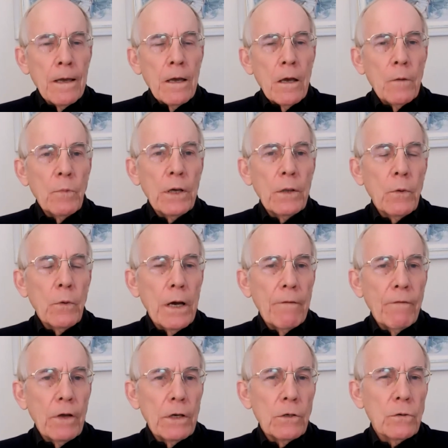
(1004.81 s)
And by the way,
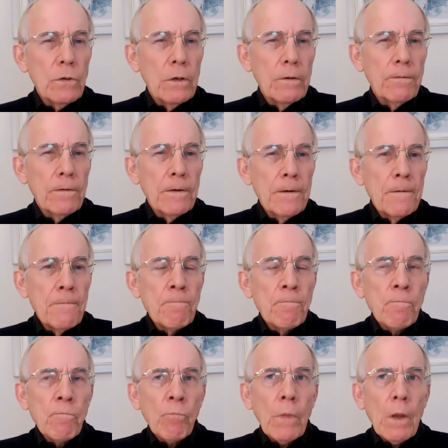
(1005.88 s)
I've only sort of
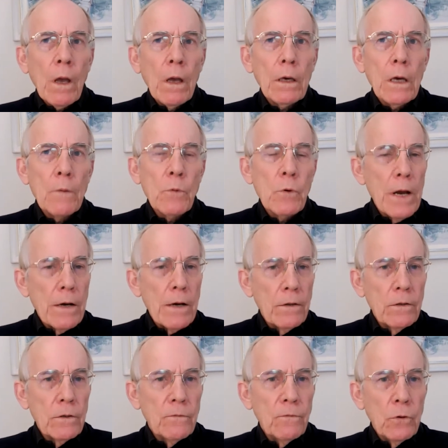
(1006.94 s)
come around to
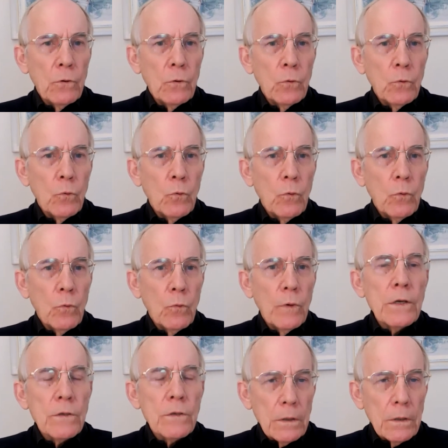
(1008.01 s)
this view
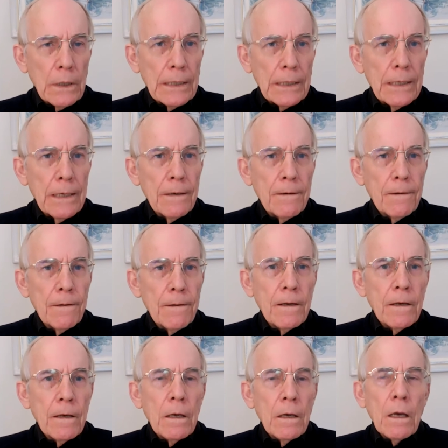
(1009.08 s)
recently.
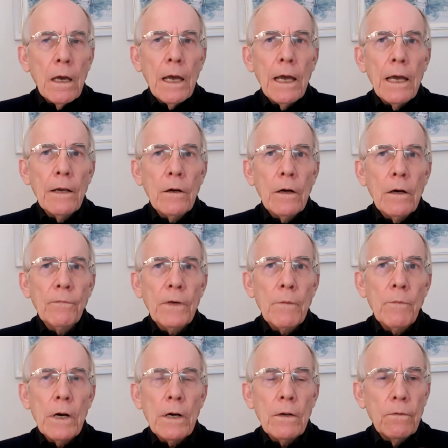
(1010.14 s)
And I've come
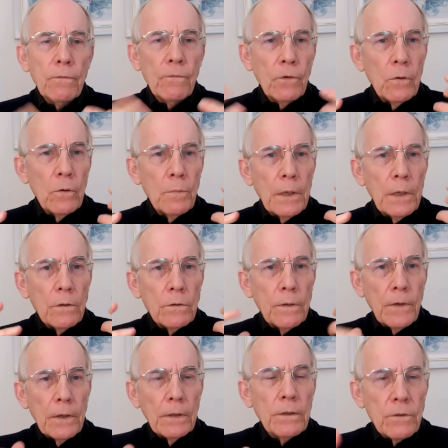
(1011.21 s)
around to the view because I
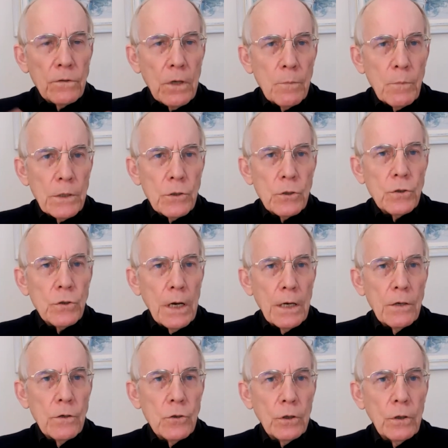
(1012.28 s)
think there's so much
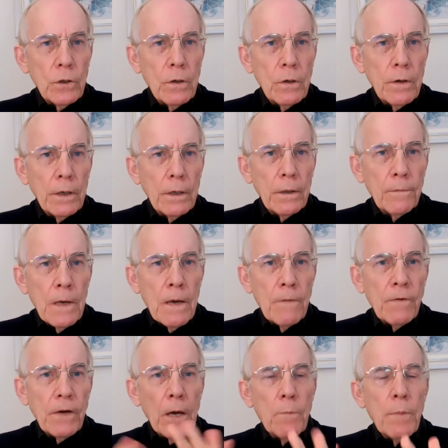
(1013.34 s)
change occurring. If
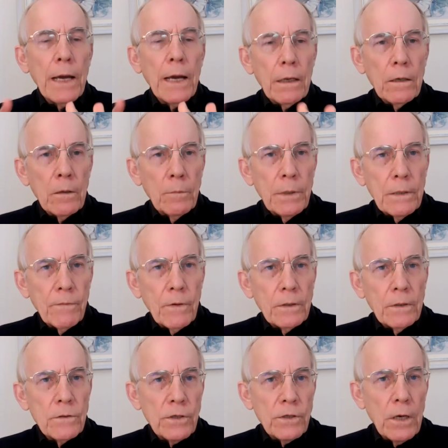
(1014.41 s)
you go back a little bit, if I
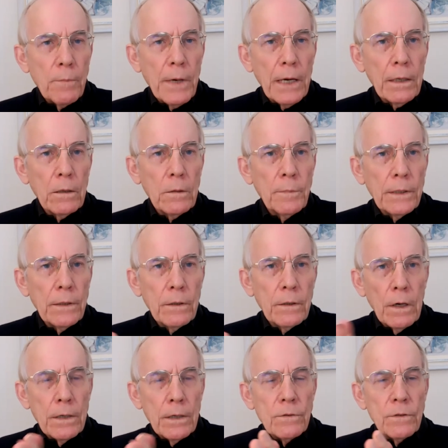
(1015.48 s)
can just go back a little bit to
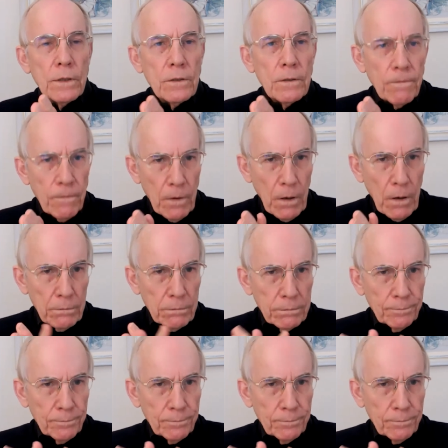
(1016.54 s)
1965.